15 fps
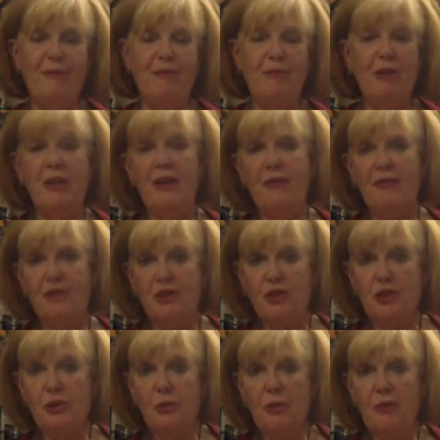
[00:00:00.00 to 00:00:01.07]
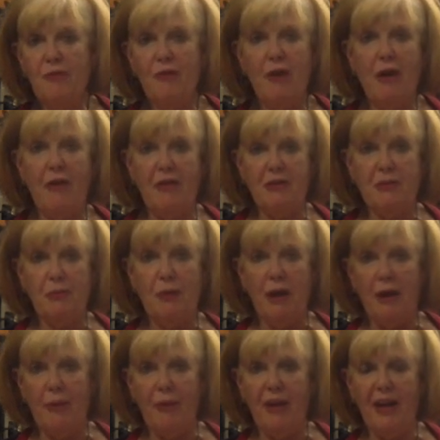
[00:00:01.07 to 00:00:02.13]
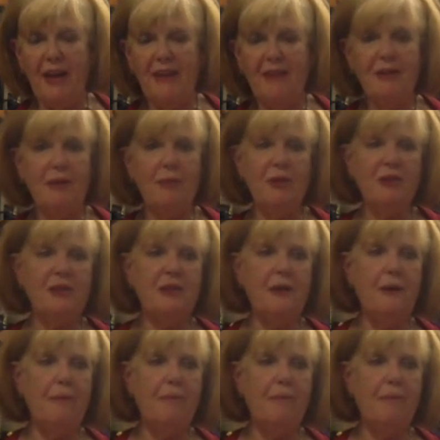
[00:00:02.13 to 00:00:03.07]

But nothing to do with the virus, by the way. It was